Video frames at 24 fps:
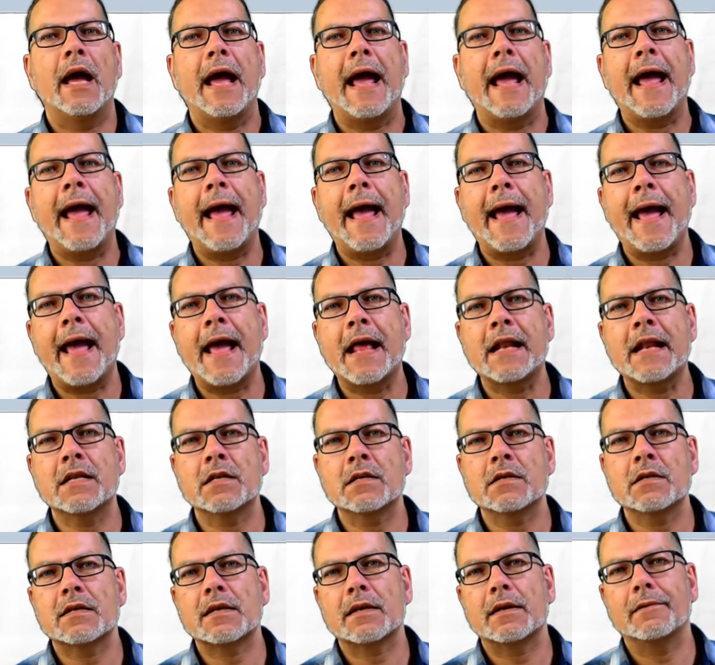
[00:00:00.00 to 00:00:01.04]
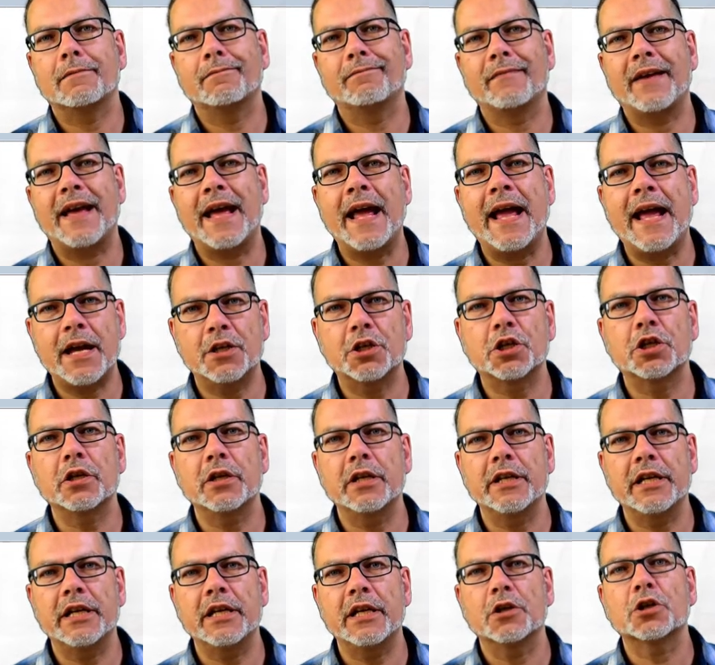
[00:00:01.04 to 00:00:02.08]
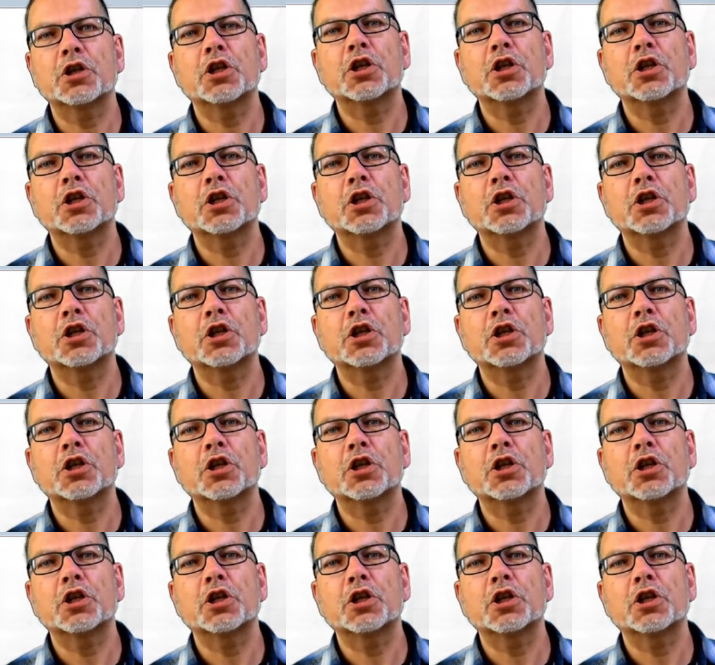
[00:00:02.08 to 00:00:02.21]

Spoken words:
And actually,